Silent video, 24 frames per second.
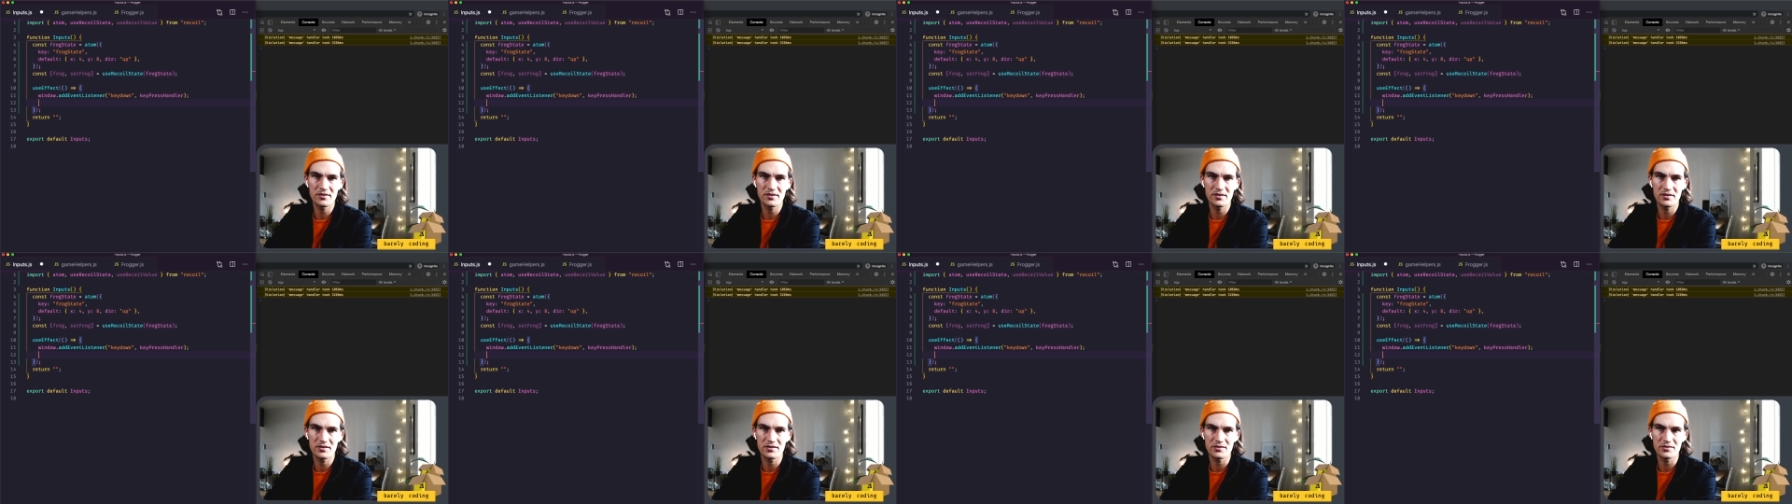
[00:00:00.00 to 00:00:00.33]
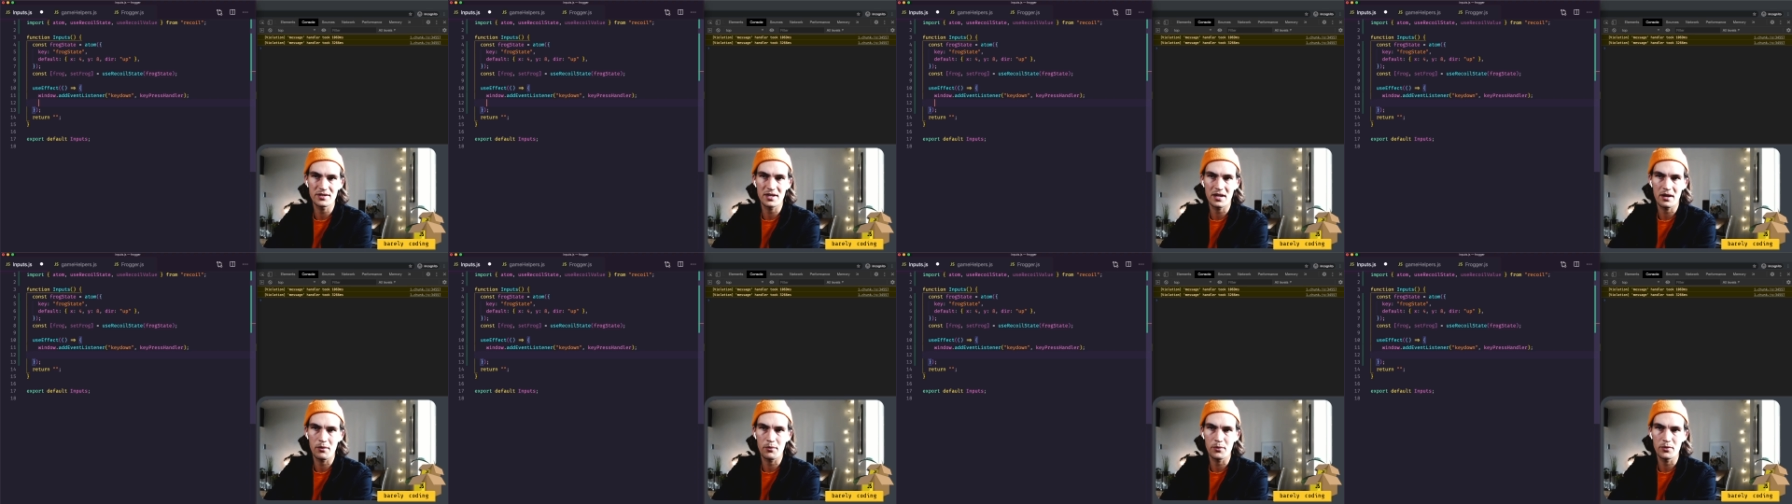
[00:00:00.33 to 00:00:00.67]
so that
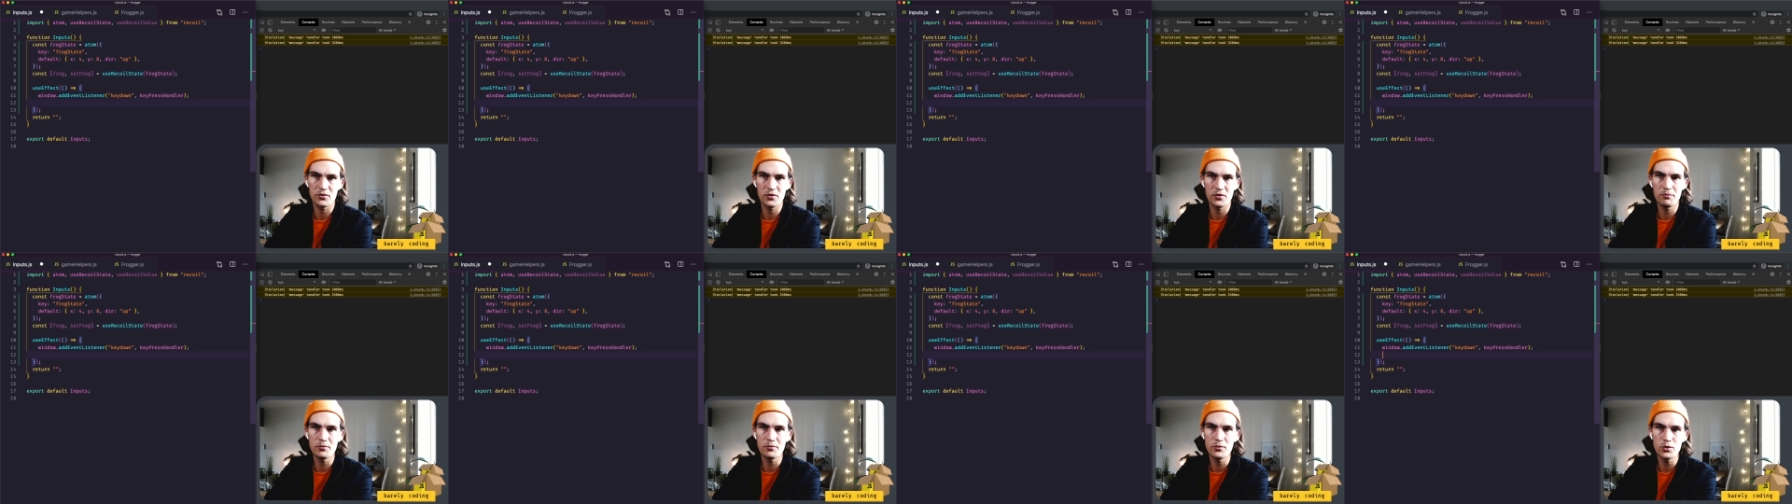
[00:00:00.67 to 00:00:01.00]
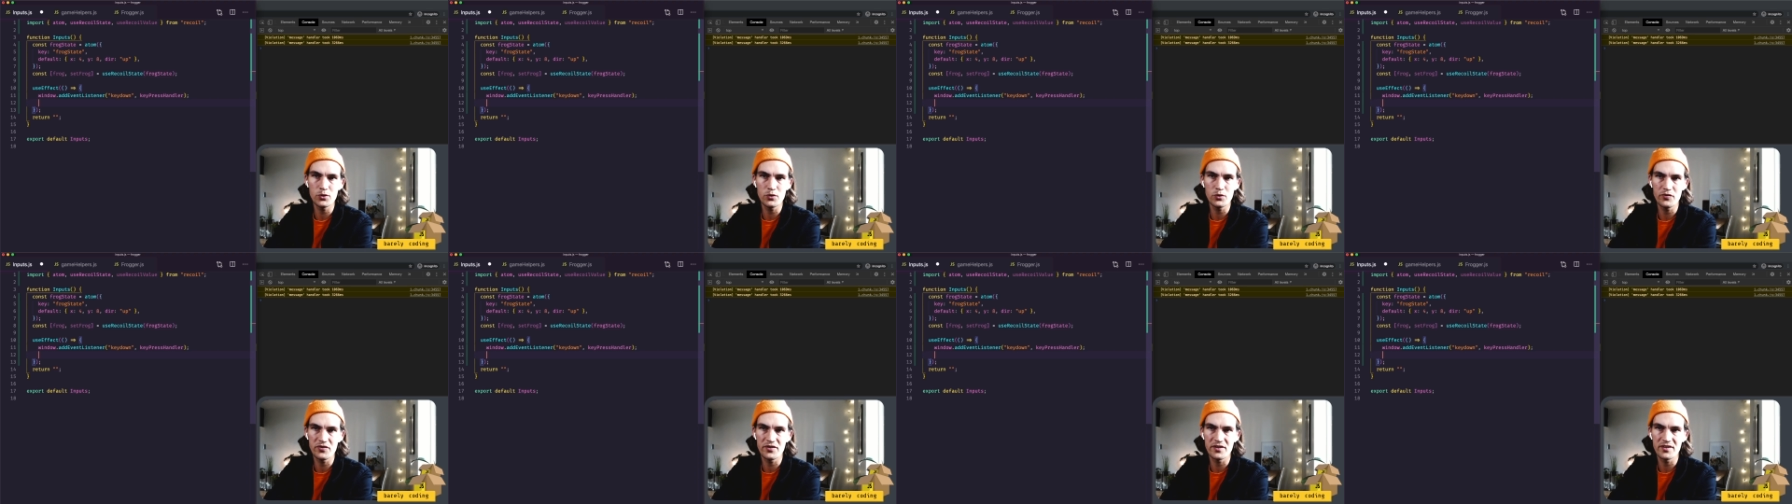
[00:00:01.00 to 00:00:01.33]
I would
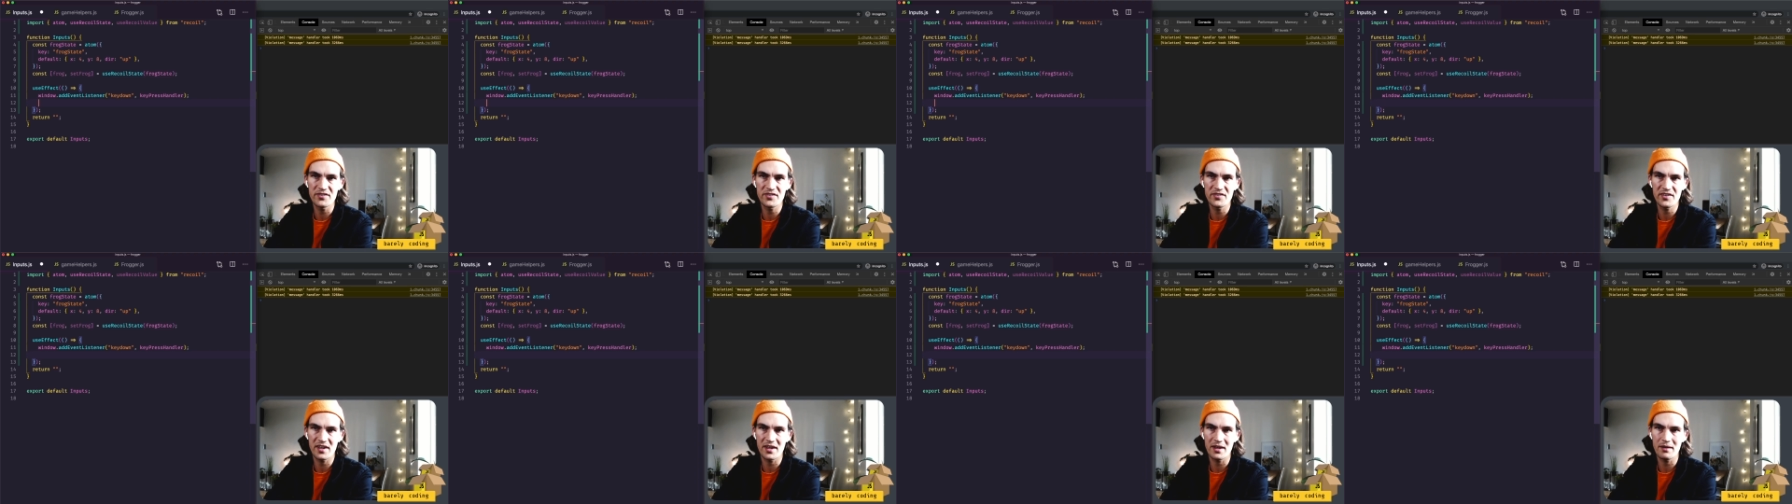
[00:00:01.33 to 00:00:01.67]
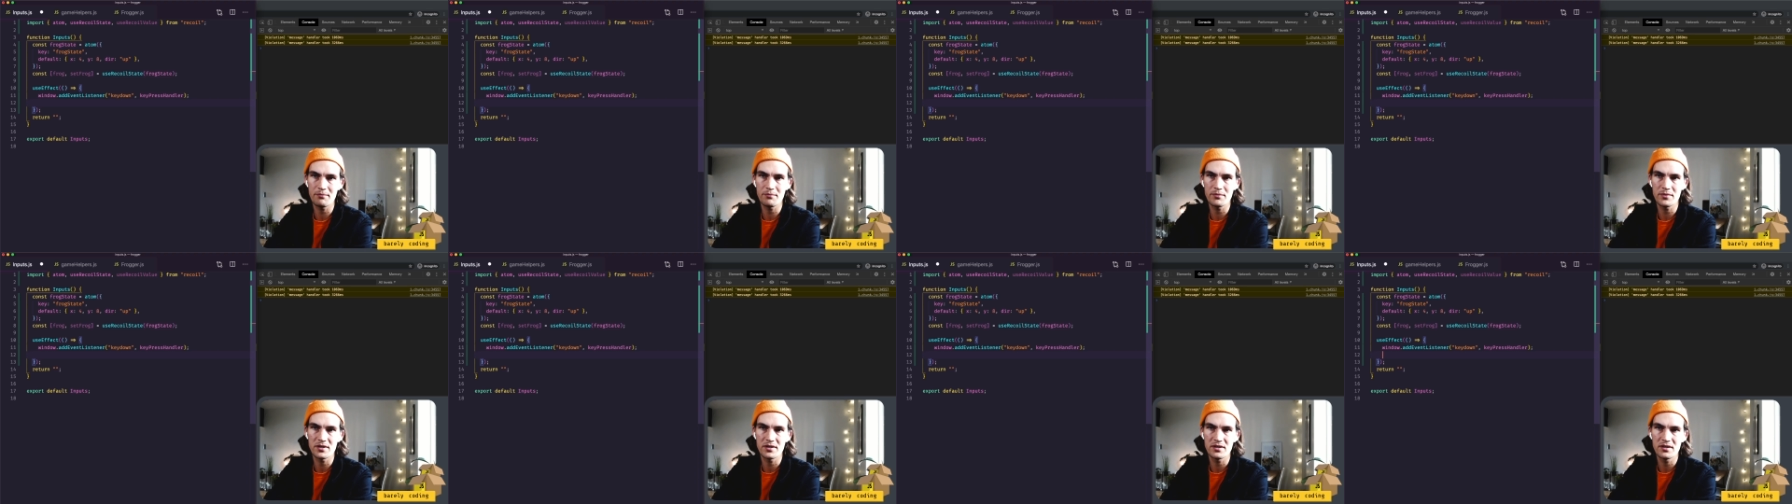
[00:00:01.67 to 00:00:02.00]
remove the
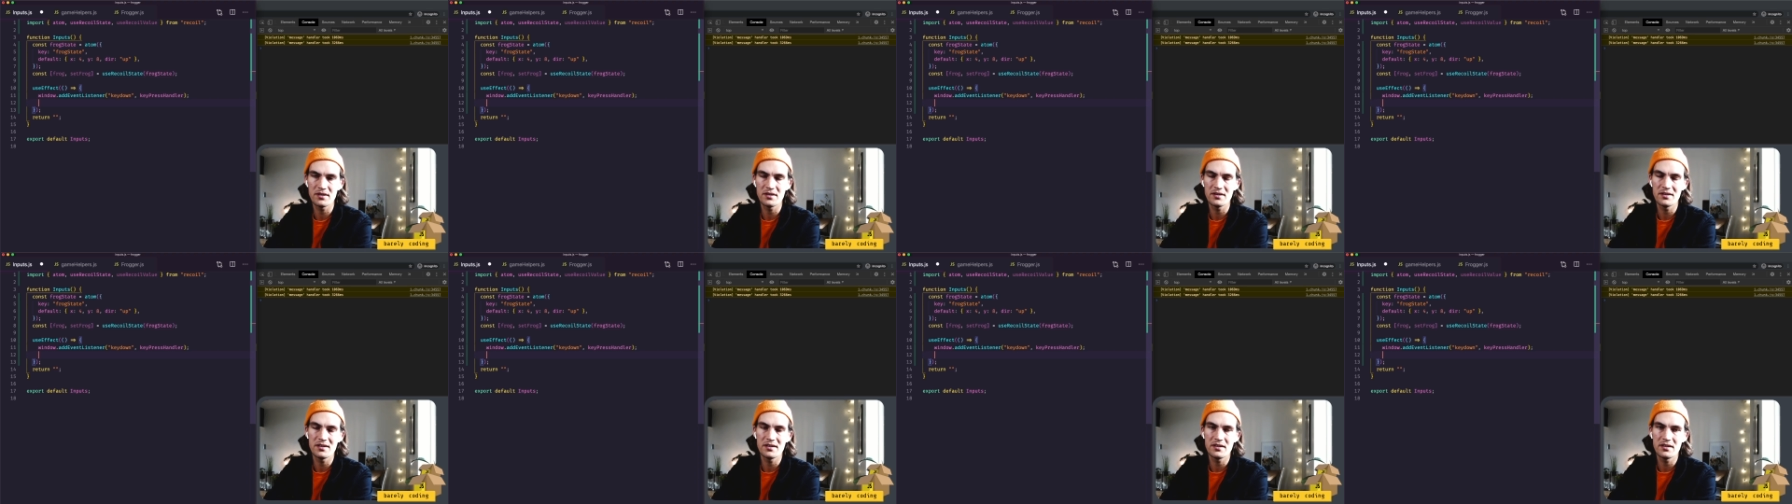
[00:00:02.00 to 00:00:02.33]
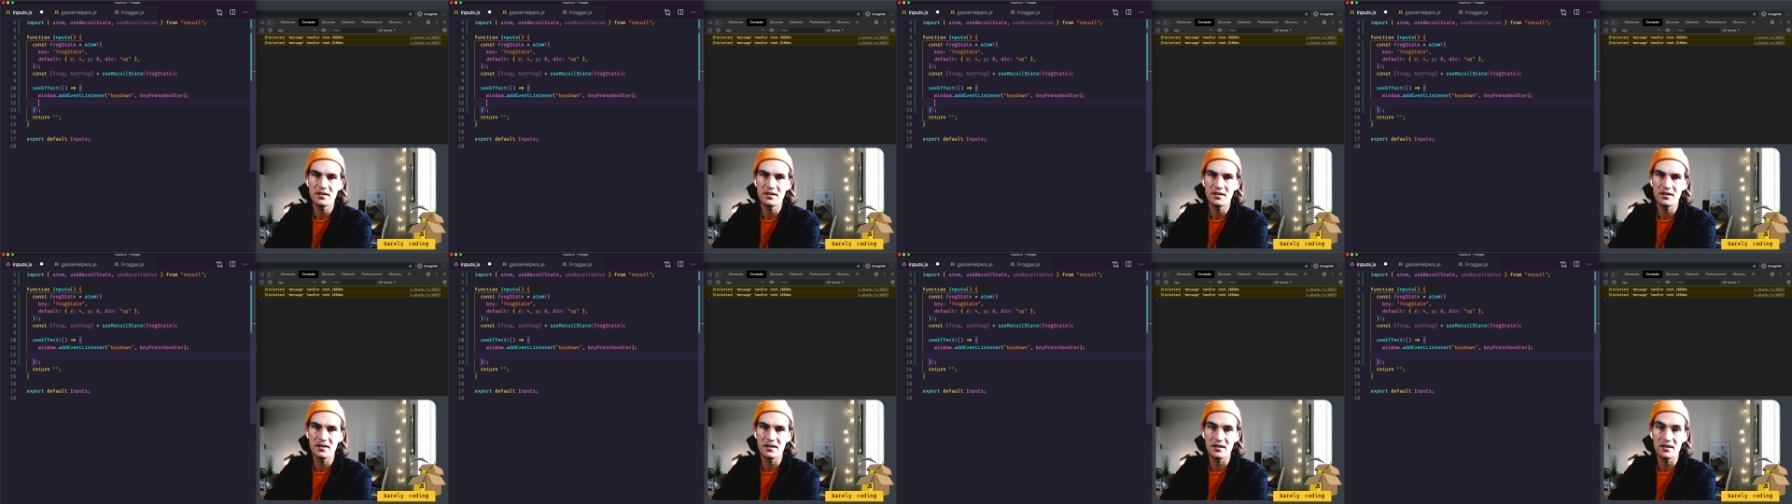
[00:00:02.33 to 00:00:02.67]
same
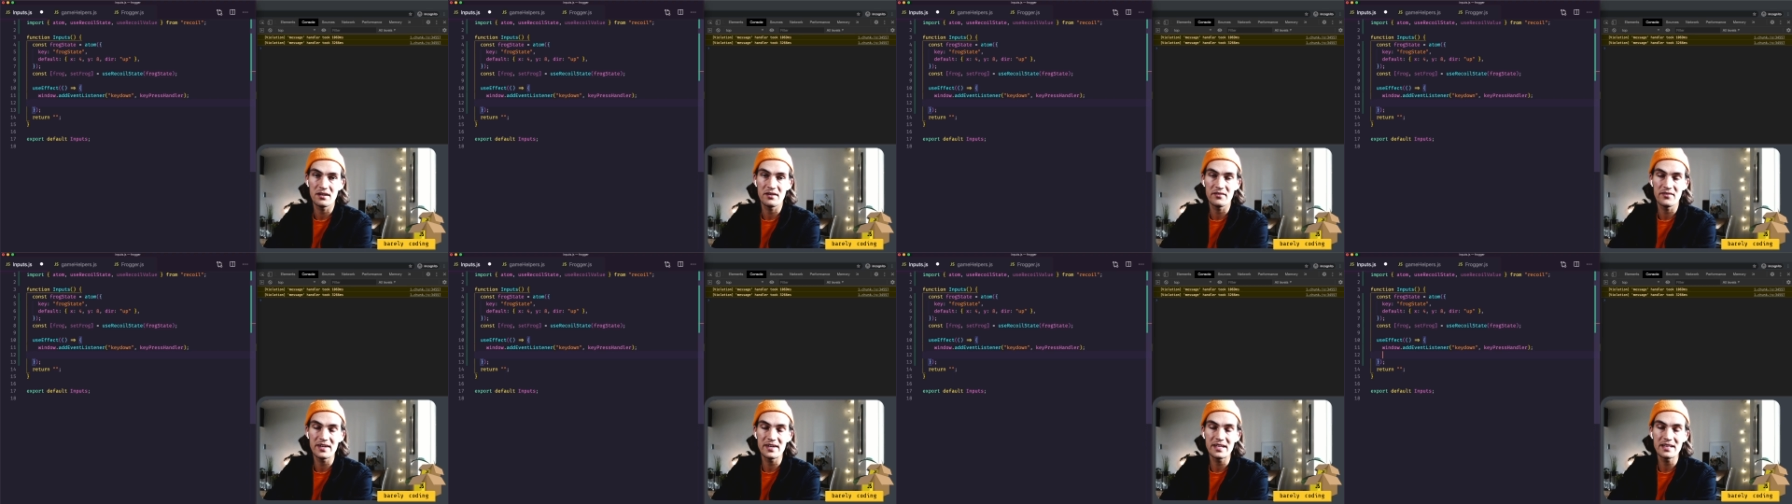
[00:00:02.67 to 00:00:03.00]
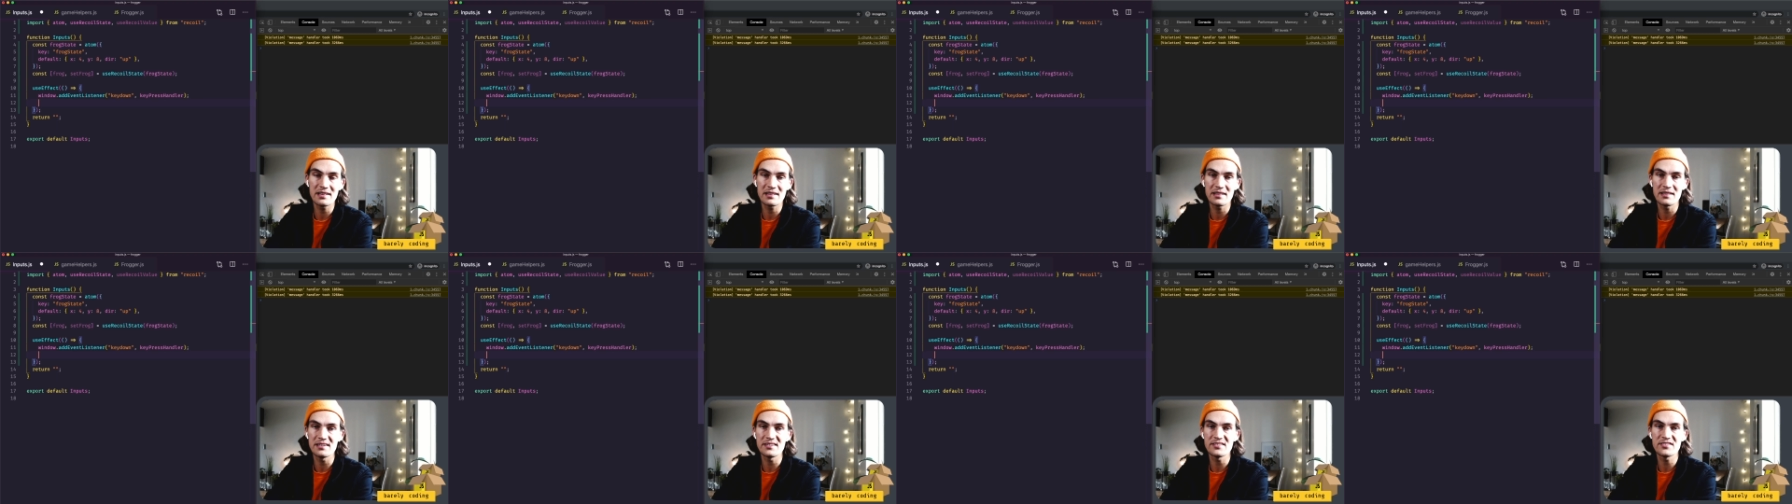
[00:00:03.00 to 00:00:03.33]
event
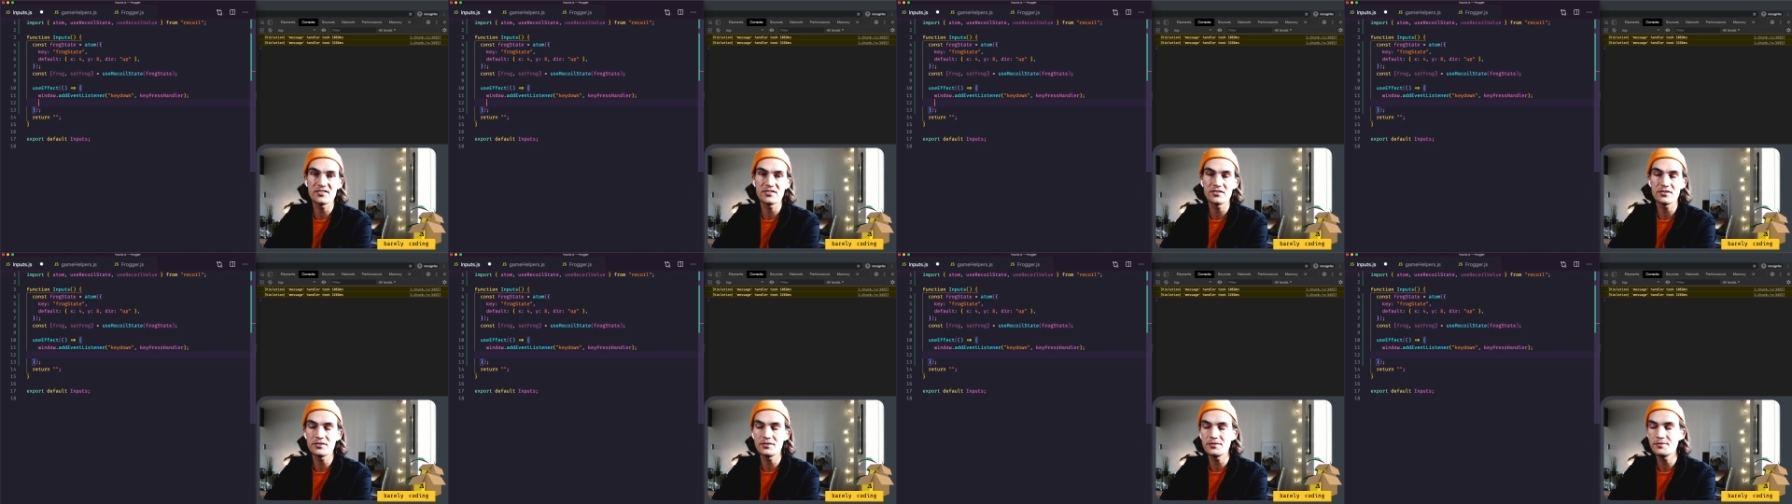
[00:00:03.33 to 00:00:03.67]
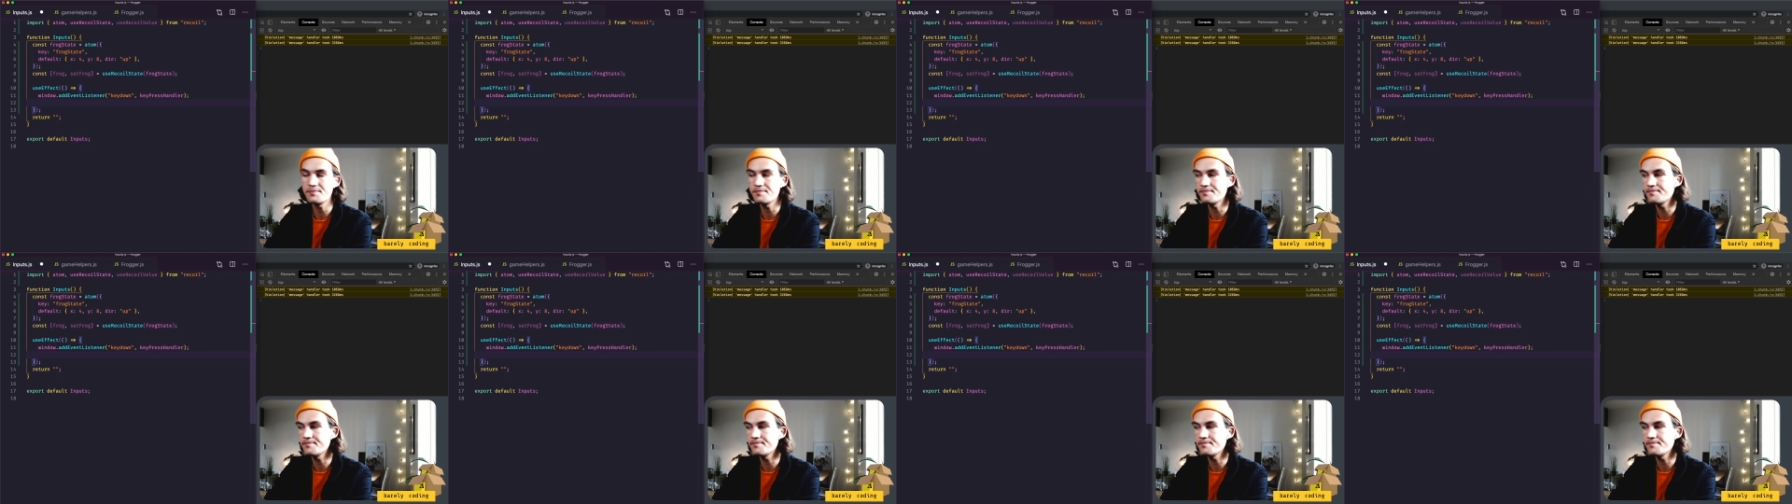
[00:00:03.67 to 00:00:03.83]
listener.